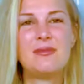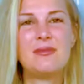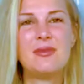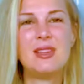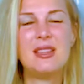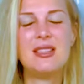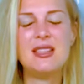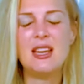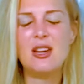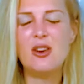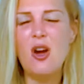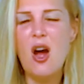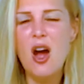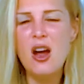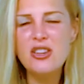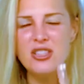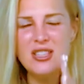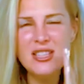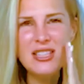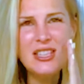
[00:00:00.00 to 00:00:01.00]
It's like
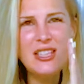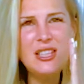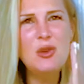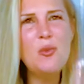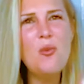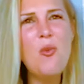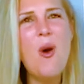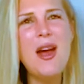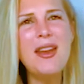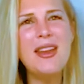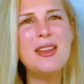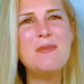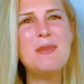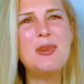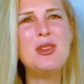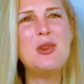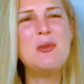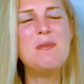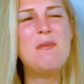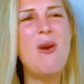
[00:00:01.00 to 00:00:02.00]
consciously you want it,
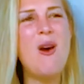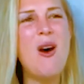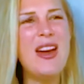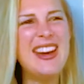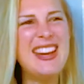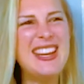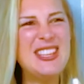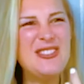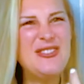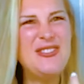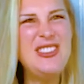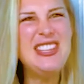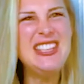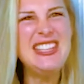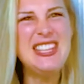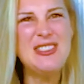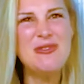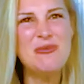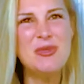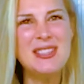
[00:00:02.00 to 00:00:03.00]
but your body is
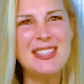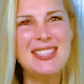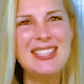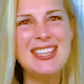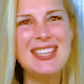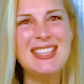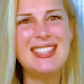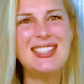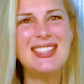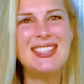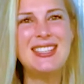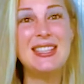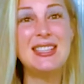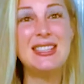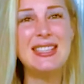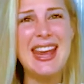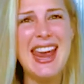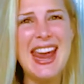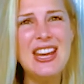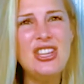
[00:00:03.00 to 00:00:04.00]
feeling resistance. There's
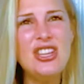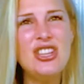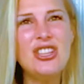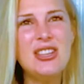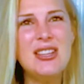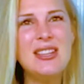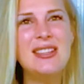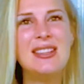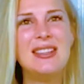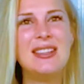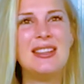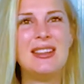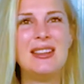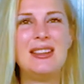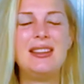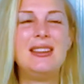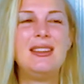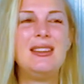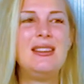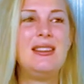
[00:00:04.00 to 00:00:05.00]
tension
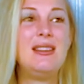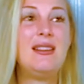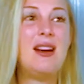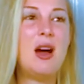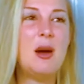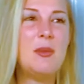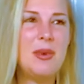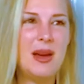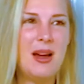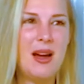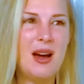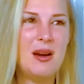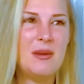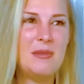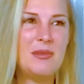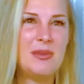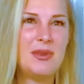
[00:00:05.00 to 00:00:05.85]
coming up.